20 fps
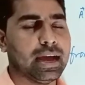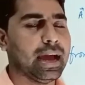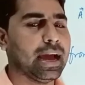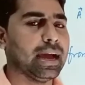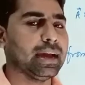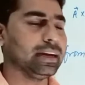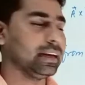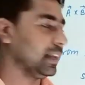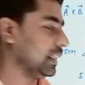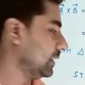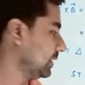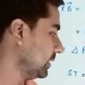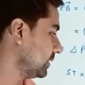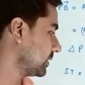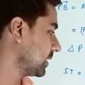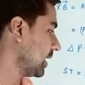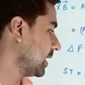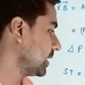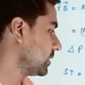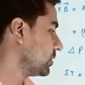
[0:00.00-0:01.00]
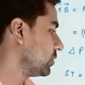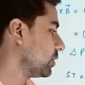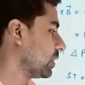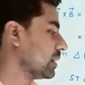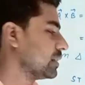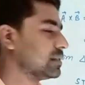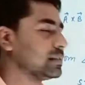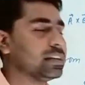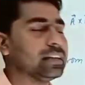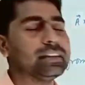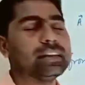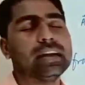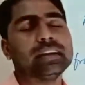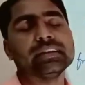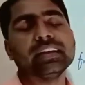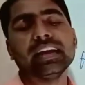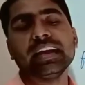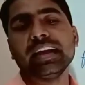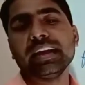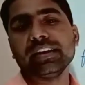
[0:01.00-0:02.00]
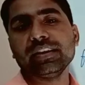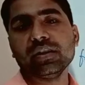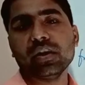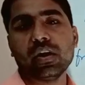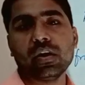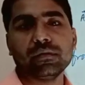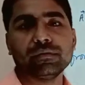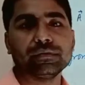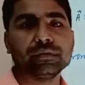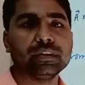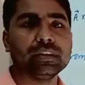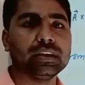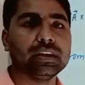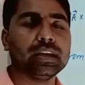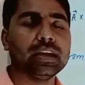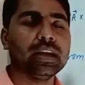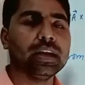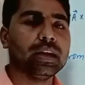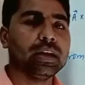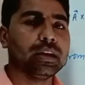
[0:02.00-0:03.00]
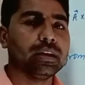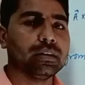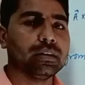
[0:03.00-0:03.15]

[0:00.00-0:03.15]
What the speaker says: And in this case, you can say that the area of the